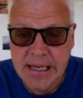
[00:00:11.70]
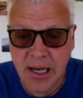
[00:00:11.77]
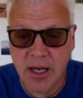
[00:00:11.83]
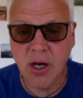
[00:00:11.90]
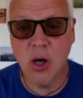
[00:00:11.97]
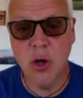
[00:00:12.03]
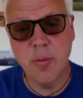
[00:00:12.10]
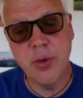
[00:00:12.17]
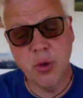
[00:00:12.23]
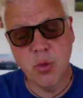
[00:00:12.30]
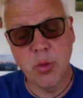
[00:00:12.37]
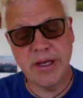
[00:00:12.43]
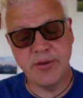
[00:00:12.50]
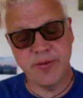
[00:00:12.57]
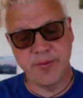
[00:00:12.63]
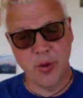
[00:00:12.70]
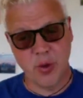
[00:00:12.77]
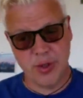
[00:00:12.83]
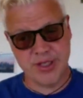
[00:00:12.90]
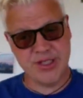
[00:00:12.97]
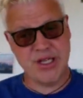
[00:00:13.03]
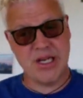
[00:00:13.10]
I hope your week
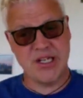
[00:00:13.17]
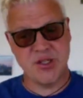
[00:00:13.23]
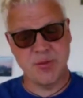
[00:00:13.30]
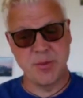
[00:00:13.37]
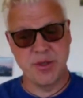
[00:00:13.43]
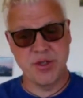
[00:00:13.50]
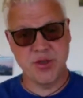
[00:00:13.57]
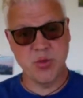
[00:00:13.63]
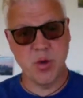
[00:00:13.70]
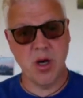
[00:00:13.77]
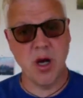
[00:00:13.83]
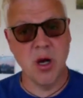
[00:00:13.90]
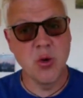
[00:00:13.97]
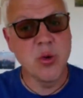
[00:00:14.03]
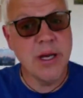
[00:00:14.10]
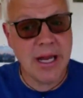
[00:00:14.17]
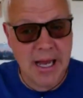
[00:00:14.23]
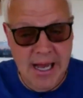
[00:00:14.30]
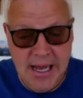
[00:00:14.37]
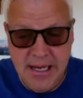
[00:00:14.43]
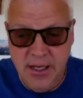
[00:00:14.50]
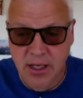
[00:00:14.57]
four assessments were
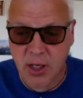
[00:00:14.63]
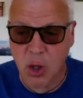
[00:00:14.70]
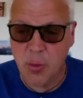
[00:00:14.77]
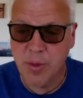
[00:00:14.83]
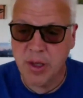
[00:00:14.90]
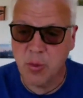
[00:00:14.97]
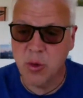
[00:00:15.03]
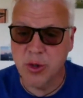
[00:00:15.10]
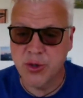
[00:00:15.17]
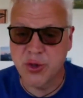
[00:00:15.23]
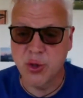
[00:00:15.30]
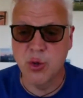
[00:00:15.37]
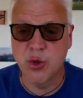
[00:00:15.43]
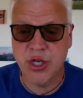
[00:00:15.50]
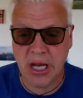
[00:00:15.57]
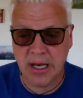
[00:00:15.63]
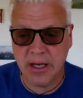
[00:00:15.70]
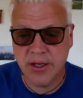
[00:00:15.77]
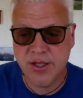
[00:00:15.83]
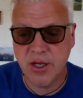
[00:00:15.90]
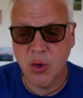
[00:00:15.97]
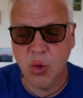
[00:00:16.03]
okay. I hope they weren't too
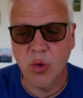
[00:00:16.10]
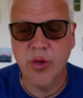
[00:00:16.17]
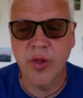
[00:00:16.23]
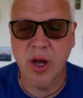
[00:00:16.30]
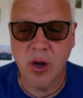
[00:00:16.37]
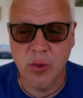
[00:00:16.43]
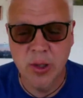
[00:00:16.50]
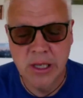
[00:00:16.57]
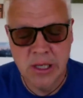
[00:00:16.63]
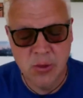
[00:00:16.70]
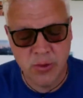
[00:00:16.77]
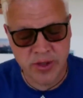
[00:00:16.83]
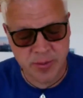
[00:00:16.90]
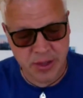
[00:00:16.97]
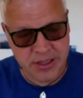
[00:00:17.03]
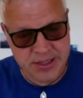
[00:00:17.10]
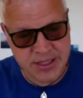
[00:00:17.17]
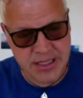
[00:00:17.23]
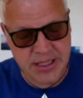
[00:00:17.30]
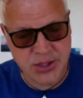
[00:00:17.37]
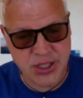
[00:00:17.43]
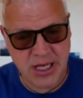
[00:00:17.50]
challenging, although with my
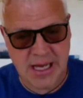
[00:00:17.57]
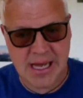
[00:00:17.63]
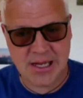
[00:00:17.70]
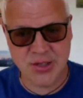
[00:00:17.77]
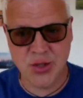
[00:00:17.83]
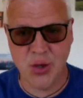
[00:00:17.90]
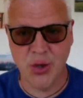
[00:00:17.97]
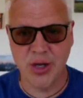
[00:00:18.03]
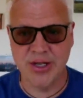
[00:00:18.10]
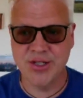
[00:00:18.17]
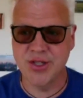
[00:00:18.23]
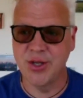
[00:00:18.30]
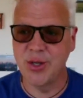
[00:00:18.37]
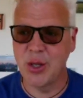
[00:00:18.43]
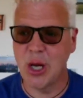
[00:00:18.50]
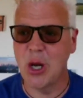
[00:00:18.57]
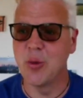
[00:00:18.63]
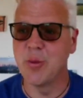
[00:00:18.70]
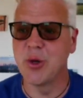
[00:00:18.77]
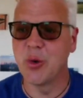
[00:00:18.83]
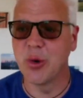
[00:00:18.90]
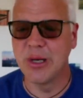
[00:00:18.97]
teacher hat on, I certainly
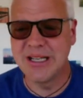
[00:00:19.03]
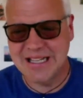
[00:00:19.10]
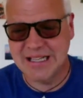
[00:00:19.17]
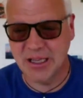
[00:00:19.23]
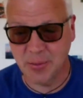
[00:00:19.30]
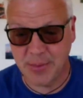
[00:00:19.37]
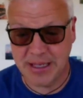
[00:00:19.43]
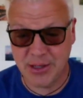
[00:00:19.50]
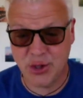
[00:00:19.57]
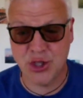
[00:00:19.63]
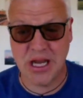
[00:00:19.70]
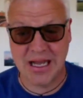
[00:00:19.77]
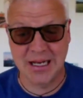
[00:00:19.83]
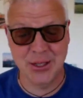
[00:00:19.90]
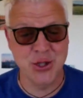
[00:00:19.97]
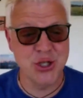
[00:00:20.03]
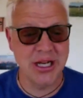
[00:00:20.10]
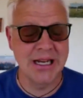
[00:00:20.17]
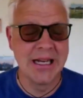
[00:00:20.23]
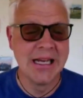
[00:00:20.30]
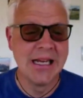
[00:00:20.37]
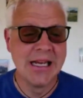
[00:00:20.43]
hope they were a little bit
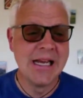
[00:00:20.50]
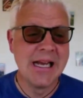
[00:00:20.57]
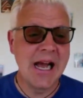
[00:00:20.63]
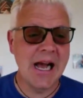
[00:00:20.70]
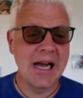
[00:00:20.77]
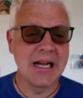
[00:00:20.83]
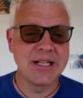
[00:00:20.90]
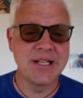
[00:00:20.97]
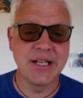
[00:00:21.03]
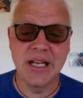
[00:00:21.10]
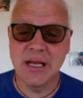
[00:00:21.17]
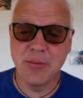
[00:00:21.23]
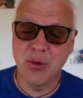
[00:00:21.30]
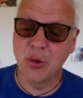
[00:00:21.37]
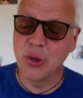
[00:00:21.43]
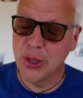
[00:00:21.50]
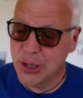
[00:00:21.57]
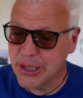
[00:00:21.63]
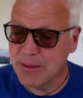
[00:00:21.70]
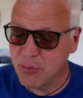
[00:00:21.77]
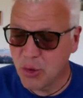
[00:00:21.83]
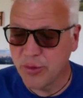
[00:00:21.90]
challenging uh, to keep your
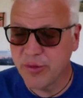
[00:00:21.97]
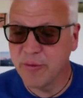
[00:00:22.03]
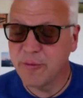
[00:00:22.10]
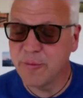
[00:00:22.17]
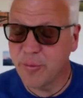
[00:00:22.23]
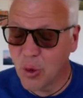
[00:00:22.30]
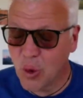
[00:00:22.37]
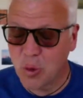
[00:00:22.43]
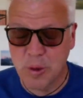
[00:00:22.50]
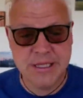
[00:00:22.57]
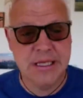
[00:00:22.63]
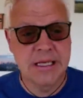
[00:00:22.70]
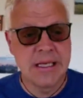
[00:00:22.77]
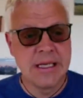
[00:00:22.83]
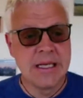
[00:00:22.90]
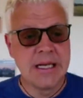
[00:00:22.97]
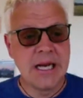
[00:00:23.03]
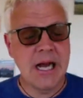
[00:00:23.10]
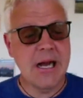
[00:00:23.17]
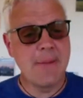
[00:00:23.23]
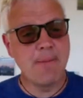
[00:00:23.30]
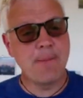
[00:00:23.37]
learning moving forward.
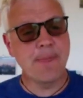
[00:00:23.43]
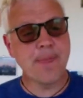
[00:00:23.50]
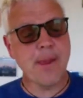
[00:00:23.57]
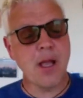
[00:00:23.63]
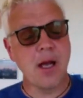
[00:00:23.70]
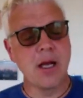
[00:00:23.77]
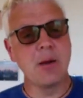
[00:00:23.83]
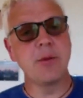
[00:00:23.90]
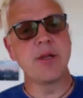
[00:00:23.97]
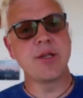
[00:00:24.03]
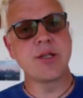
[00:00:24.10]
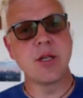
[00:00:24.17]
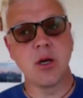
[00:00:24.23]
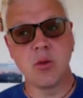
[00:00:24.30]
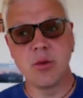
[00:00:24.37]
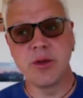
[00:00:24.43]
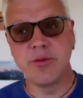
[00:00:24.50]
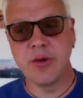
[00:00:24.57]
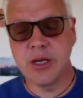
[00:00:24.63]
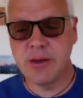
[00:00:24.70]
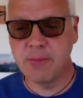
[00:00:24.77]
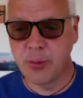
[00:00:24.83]
Um, I am going to start with a
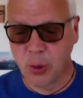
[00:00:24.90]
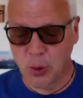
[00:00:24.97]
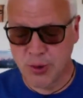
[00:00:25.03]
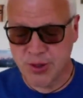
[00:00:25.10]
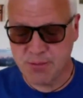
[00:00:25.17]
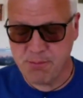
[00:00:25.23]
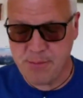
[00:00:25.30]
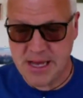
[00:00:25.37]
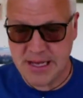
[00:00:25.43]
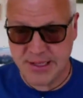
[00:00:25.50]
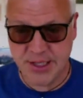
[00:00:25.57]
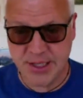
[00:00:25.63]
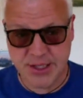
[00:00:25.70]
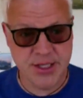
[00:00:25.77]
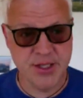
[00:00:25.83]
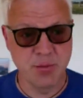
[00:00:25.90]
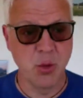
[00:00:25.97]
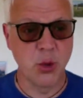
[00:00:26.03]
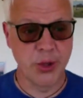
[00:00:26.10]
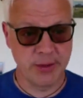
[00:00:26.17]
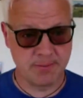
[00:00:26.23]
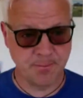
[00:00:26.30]
really important message this
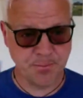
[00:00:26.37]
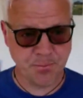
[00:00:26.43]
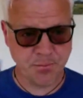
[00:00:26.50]
morning